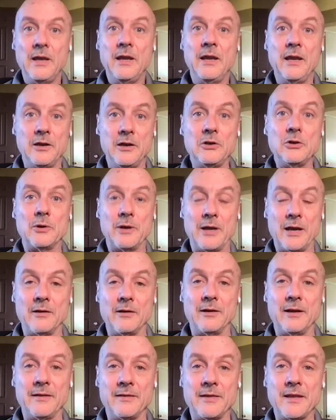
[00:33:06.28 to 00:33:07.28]
in your
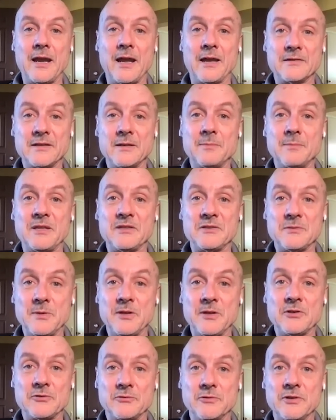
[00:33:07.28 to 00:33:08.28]
area that has a men's
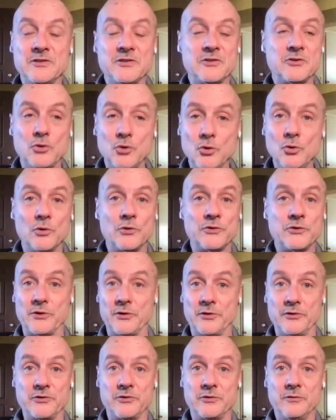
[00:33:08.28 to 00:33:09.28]
ministry. Just Google
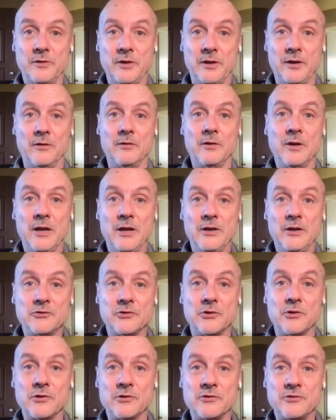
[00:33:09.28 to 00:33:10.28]
search,
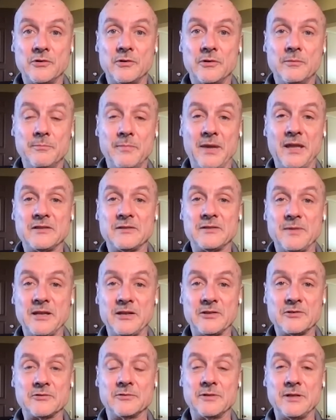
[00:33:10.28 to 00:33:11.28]
church, men's
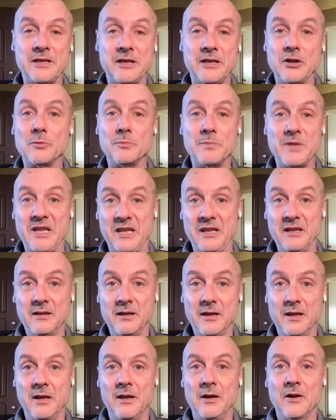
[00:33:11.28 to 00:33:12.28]
ministry near me
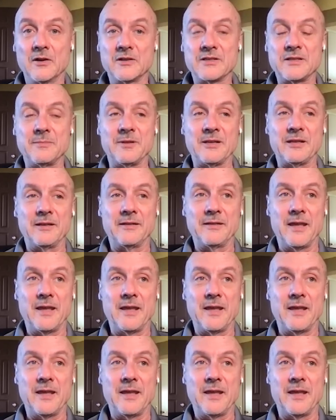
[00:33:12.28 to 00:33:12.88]
or something like